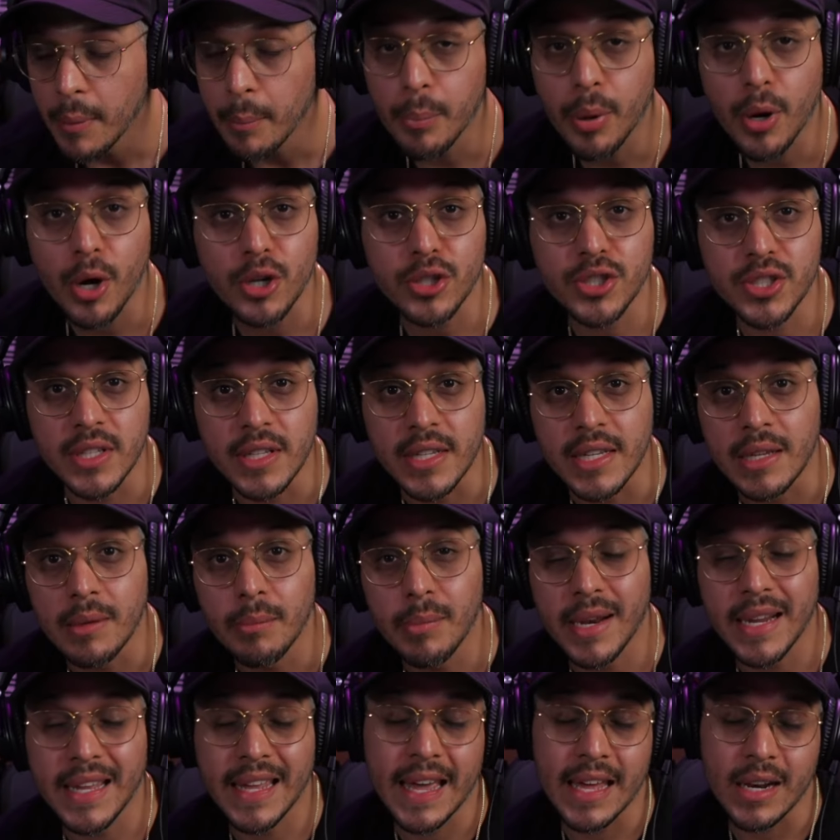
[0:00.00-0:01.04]
personally,
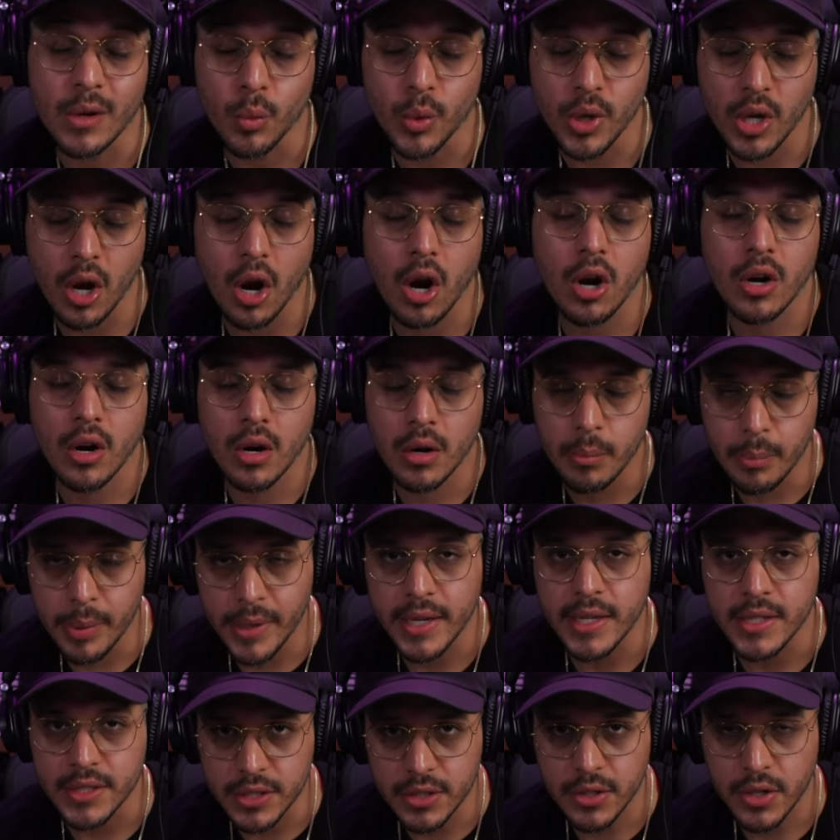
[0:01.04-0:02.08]
but again, we are our
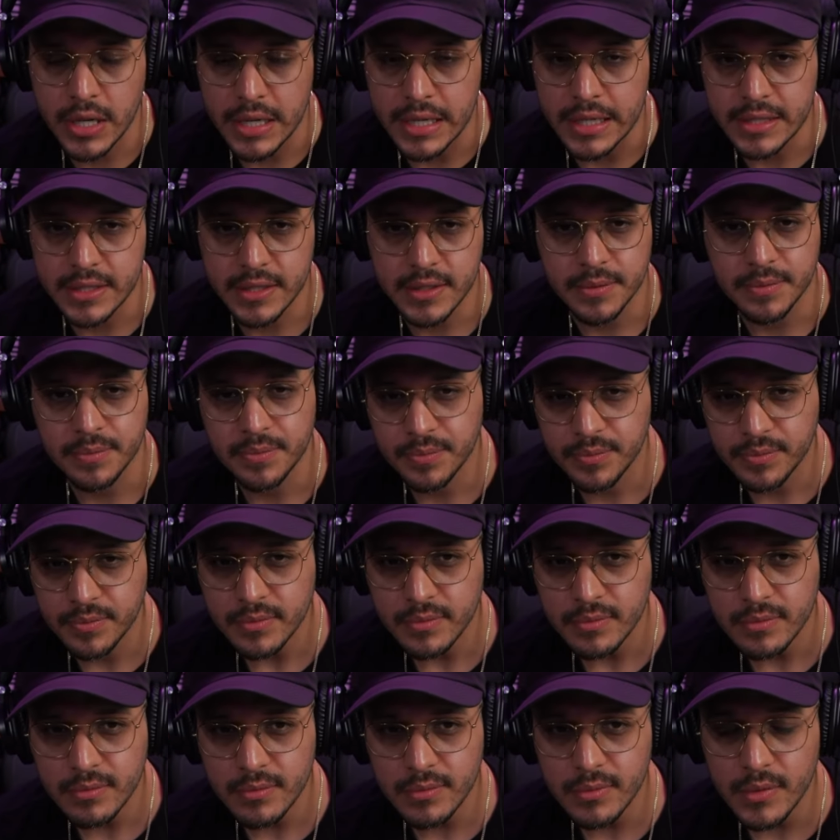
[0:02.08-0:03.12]
biggest critics.
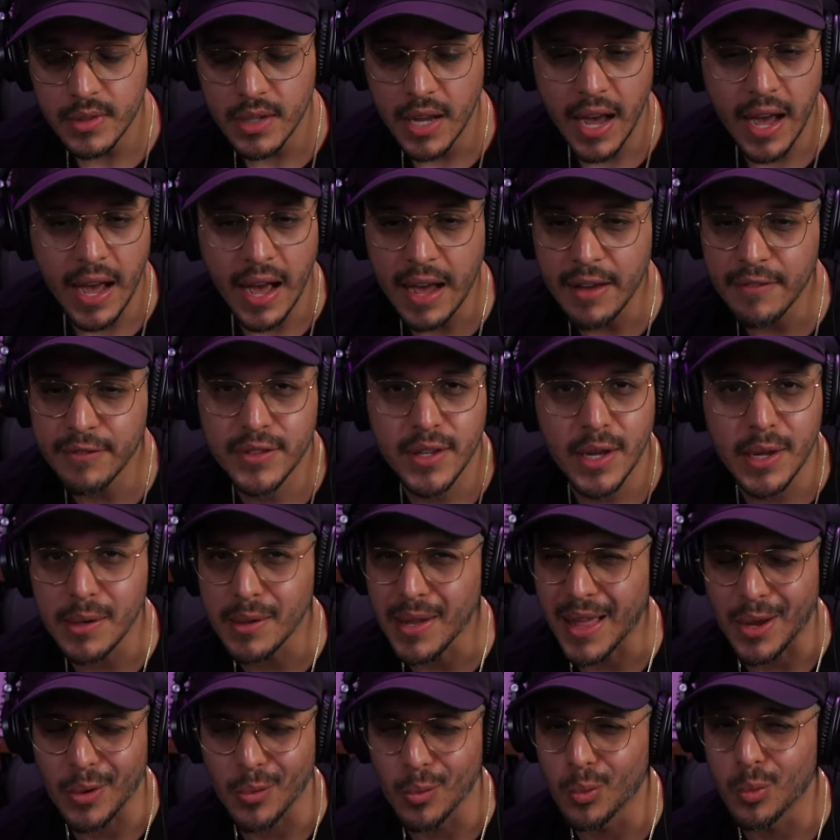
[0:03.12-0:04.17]
I've done
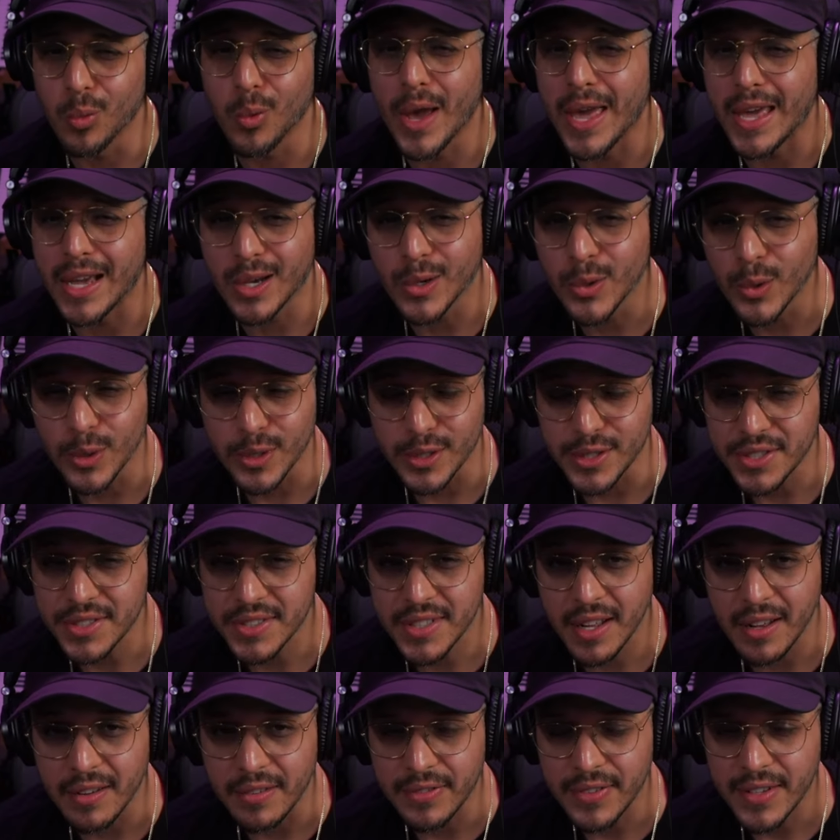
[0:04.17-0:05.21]
like way cooler
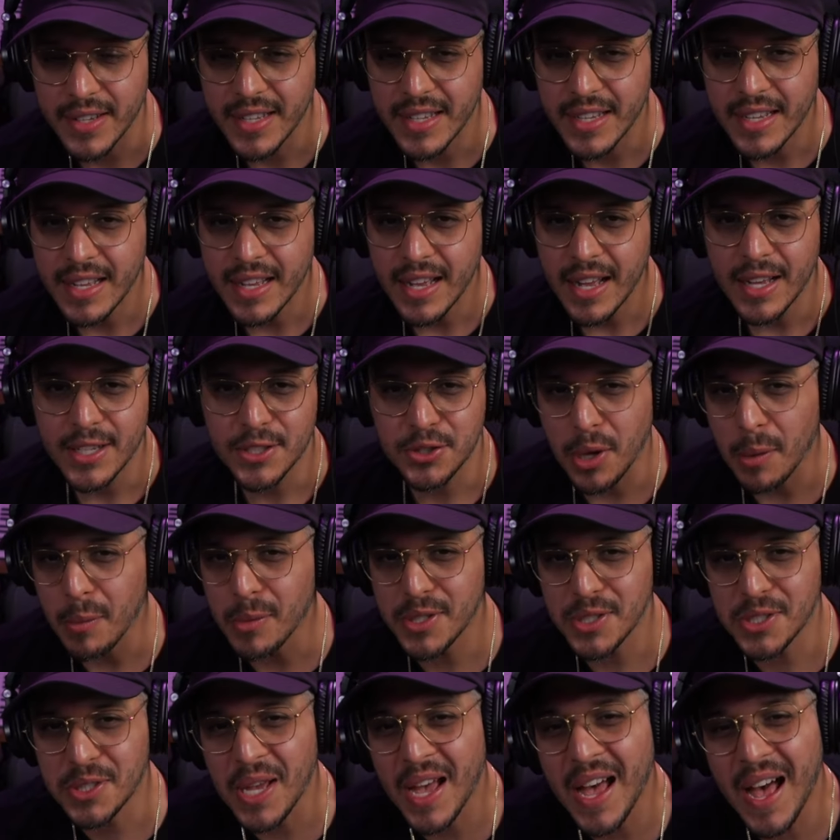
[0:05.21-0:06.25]
stuff. So I'm
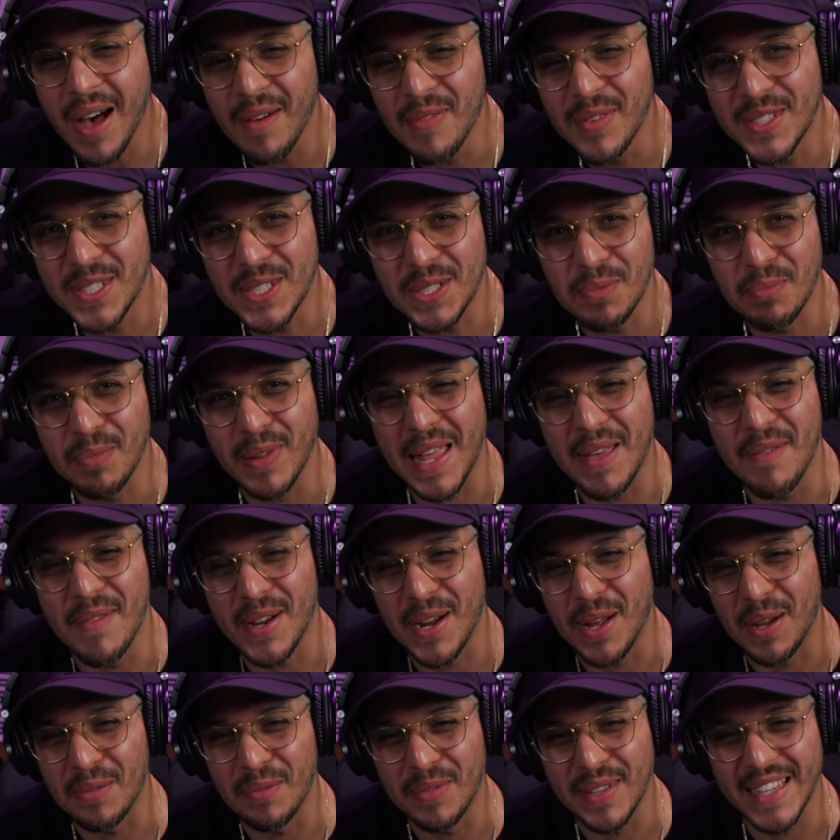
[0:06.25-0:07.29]
gonna just blame it
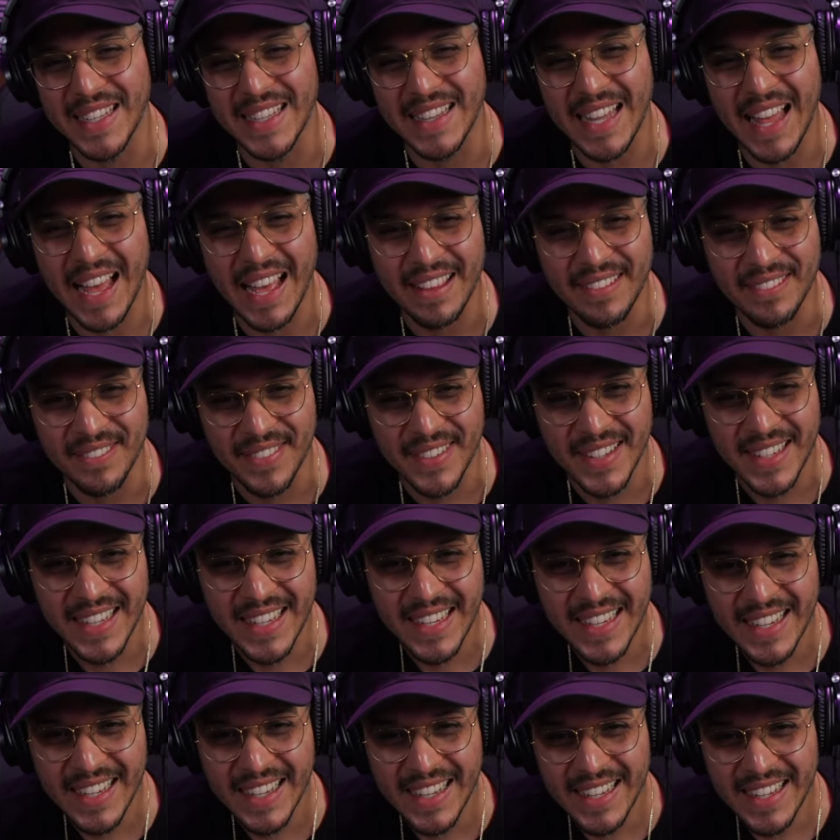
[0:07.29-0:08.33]
on being live.
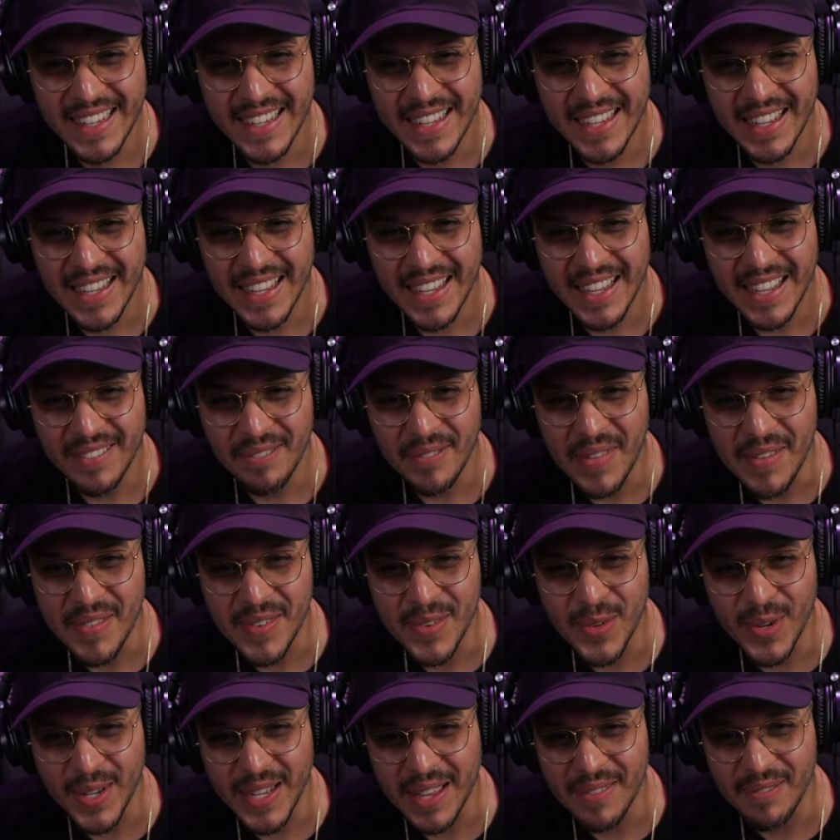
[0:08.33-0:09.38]
Maybe
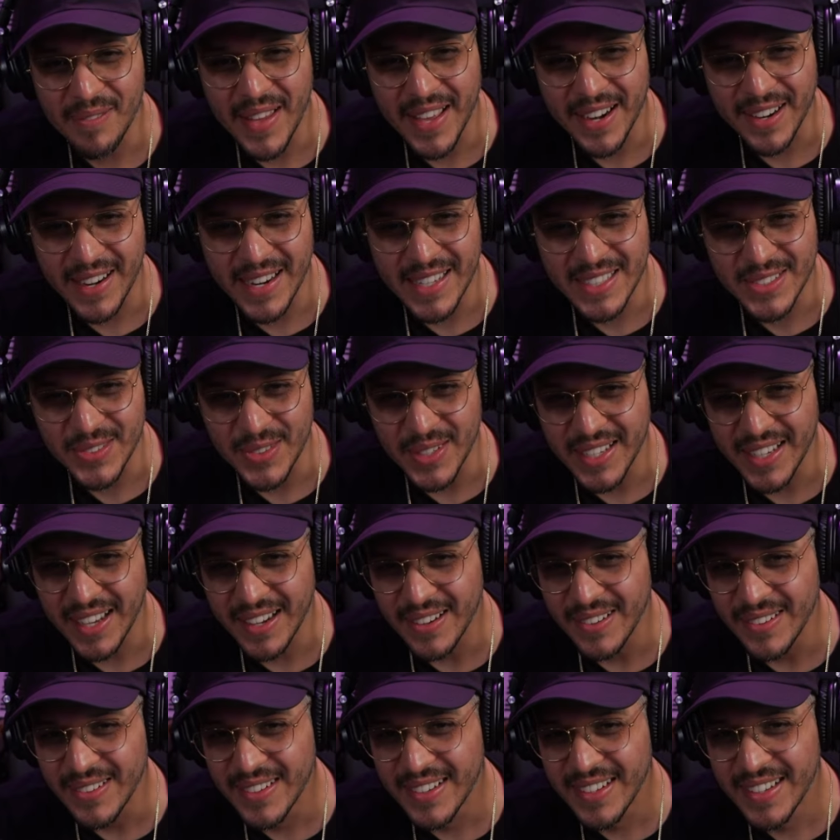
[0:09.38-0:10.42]
we'll get better as we
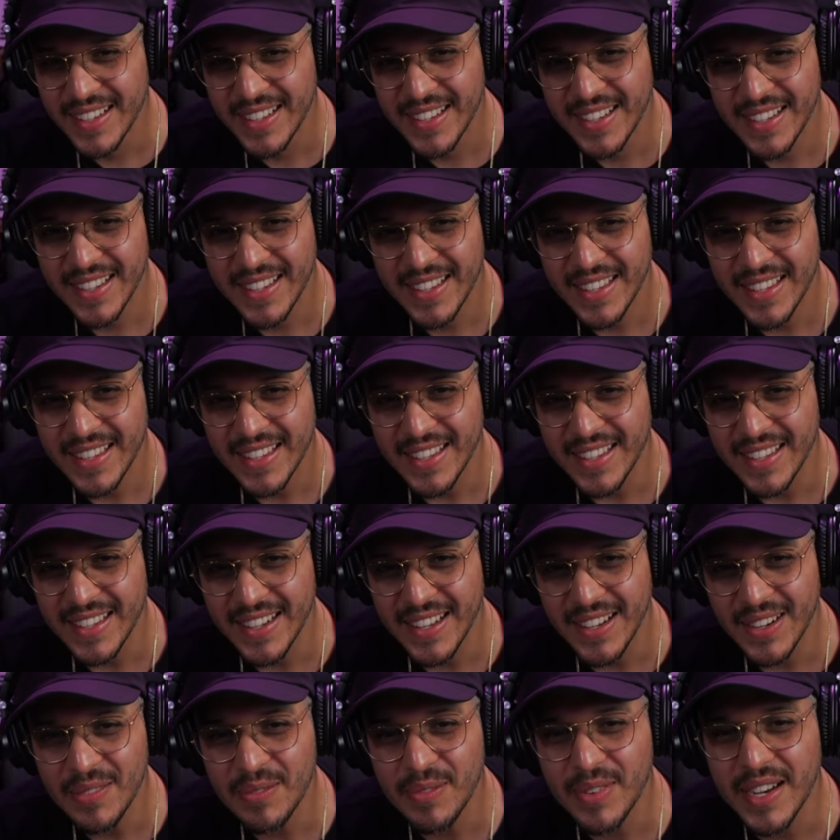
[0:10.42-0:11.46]
go, you
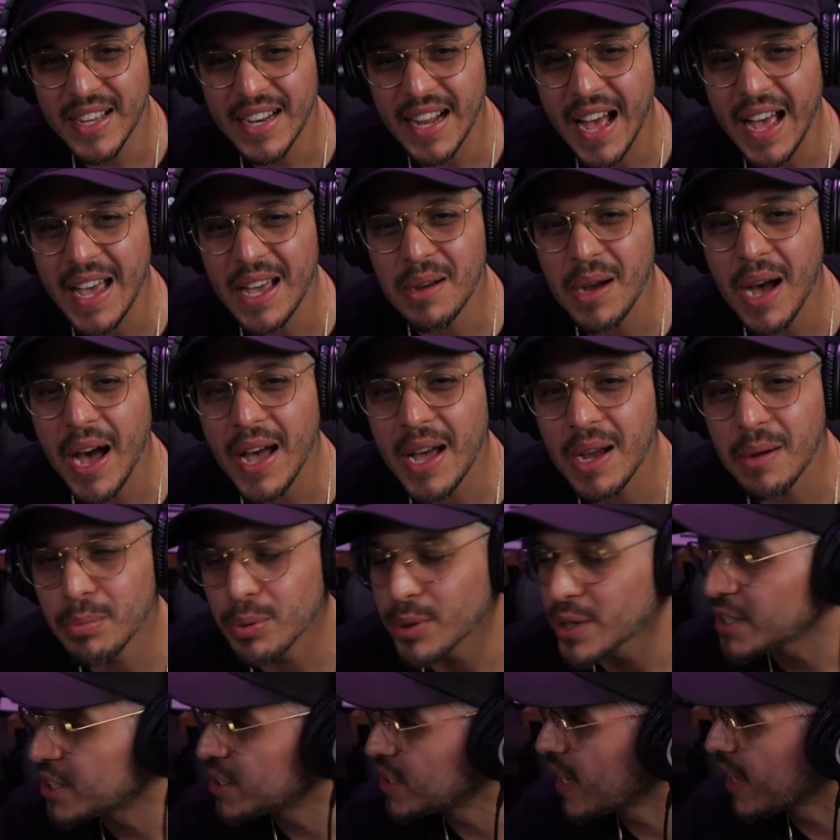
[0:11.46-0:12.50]
know. But I
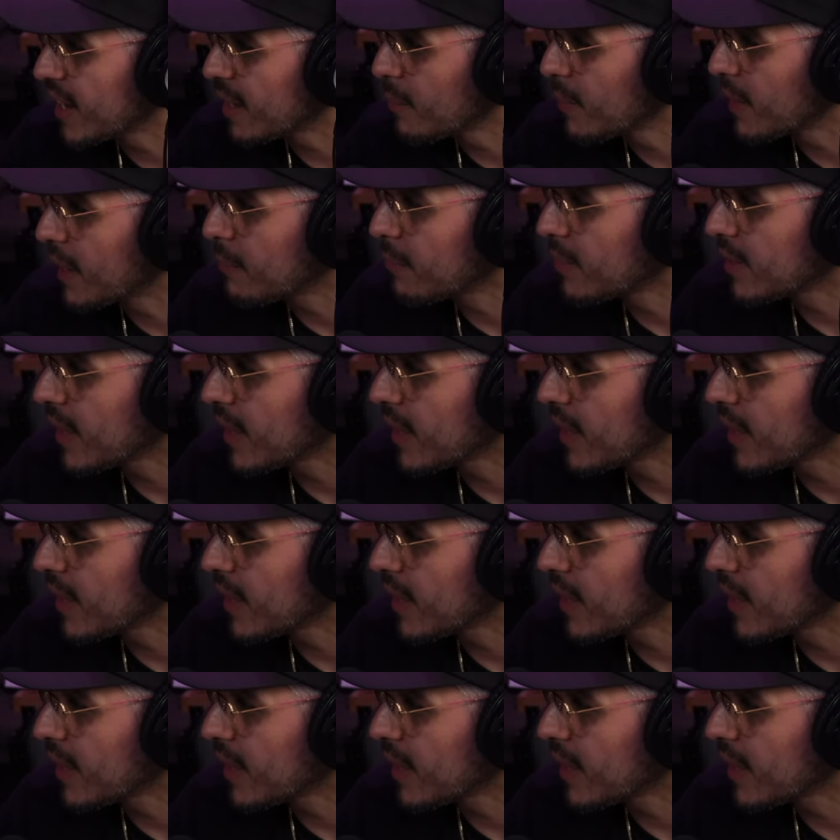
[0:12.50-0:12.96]
appreciate it, man. I'm